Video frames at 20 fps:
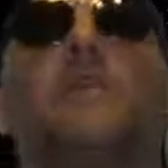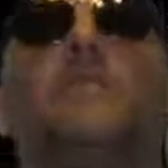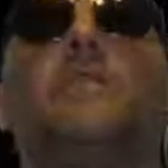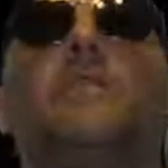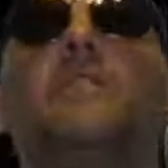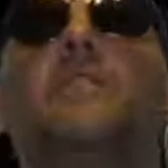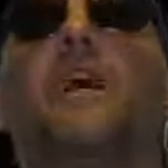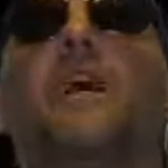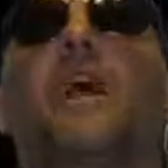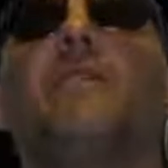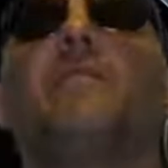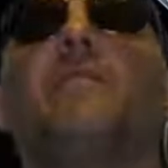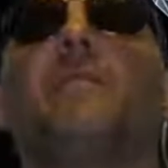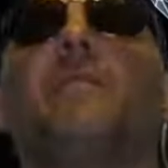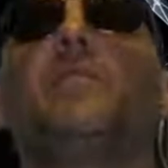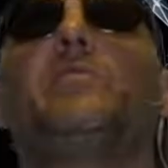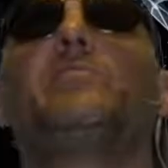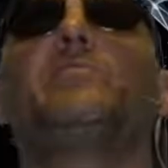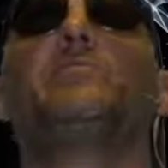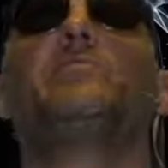There you have it.
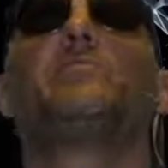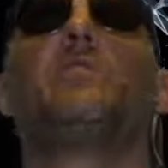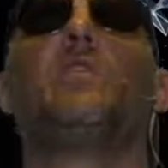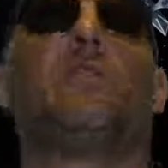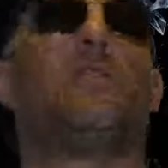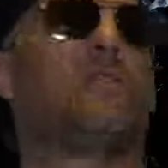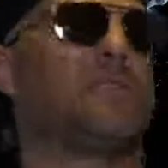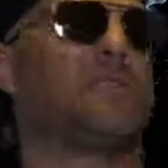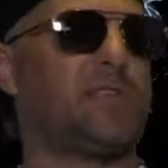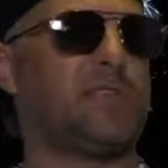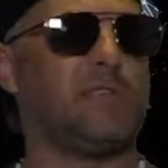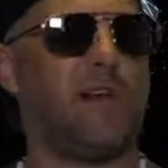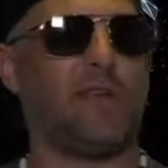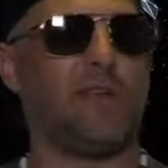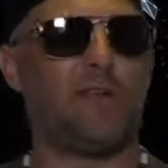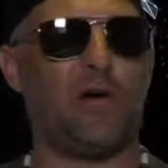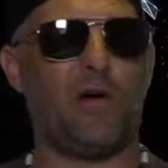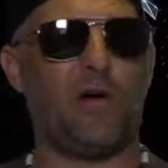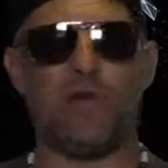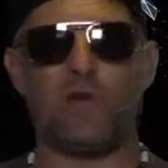PG 12 for
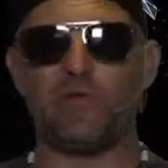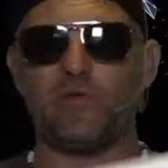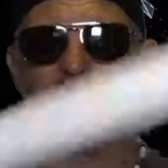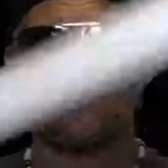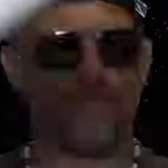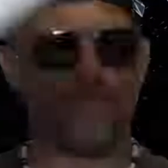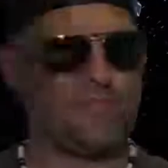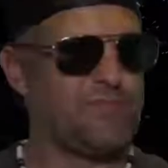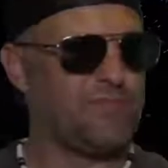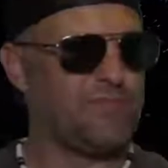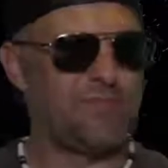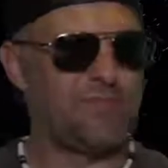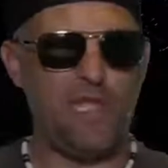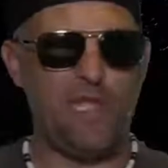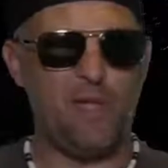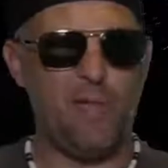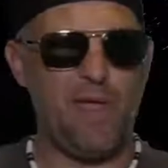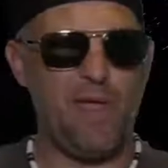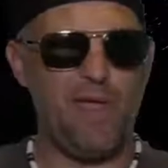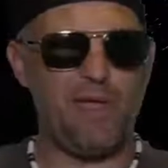$69.
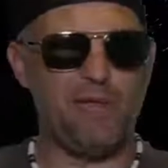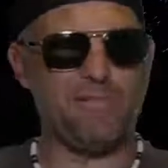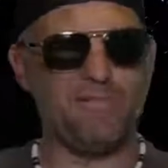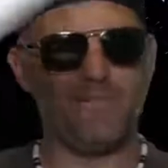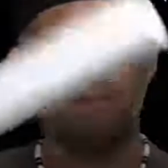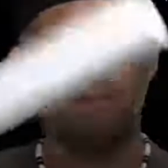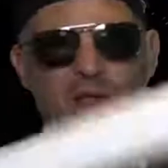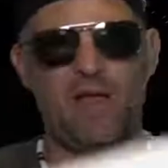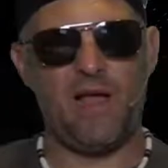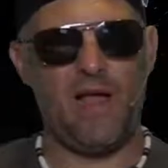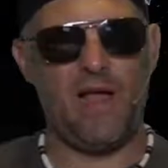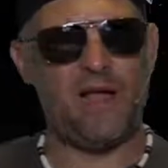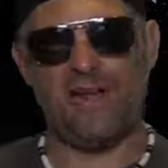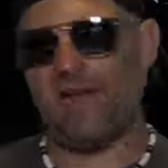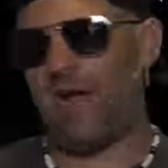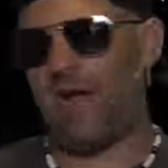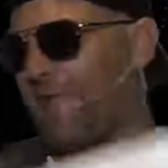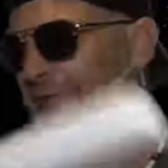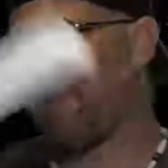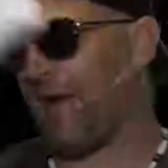He-Man.
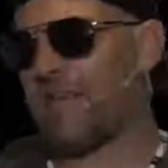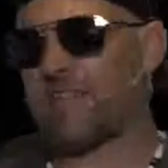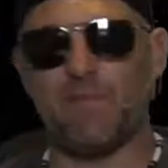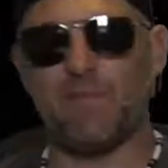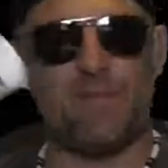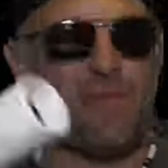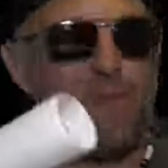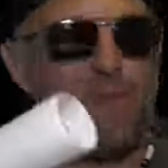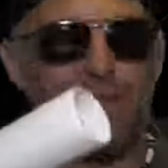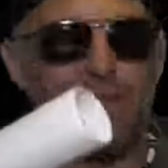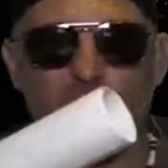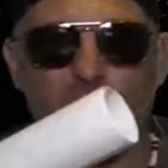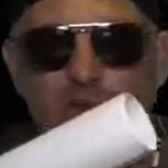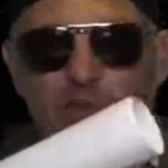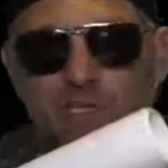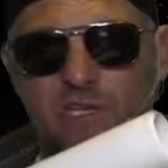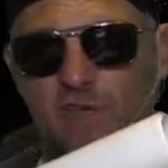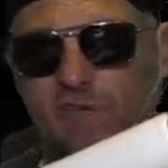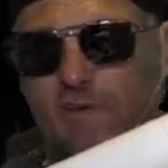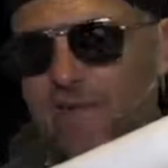I've got some He-Man toy
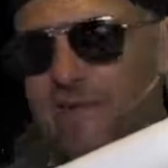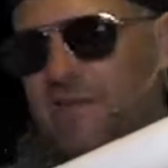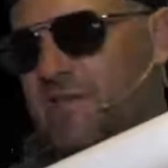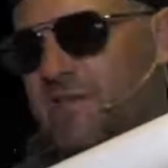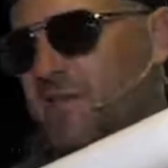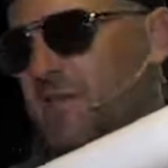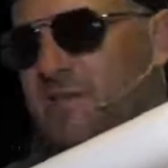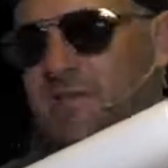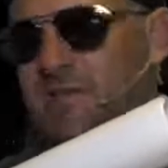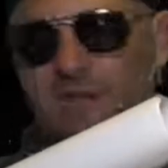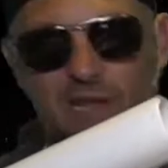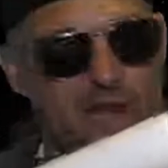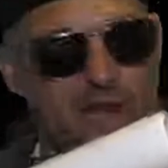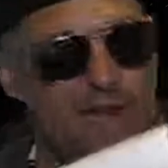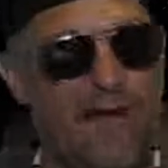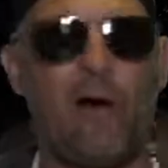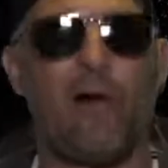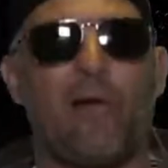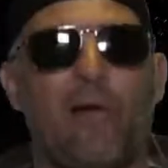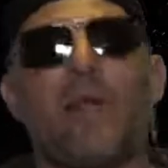stuff. I just need to dig it
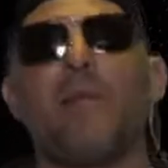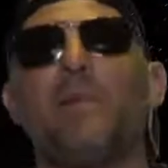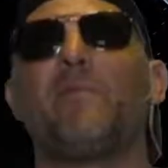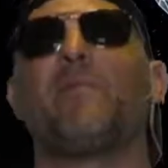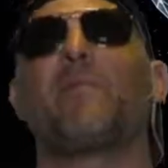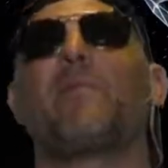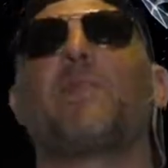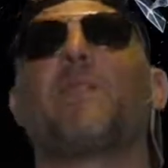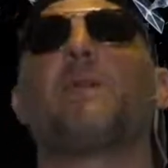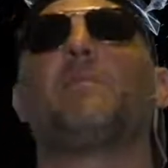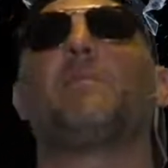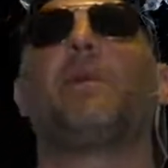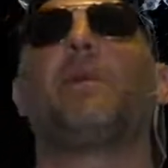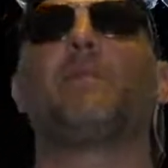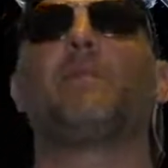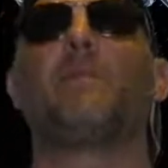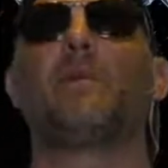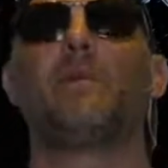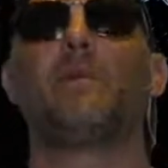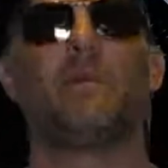out. I keep forgetting about it.
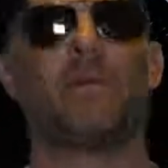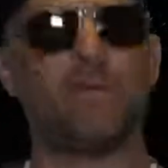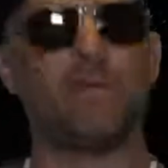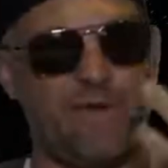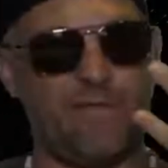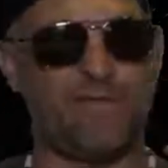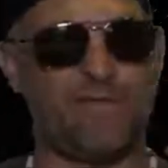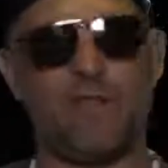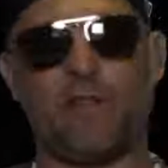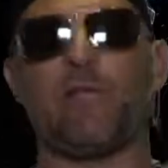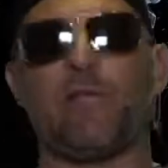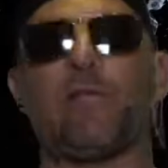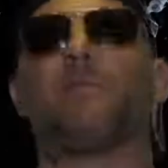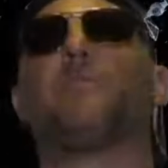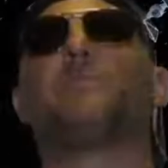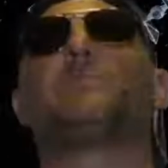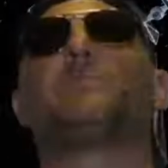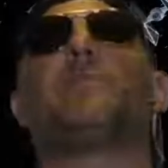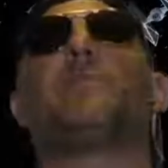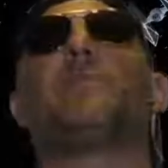It'd be good to dovetail it with
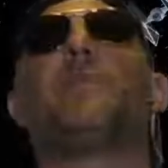this, but I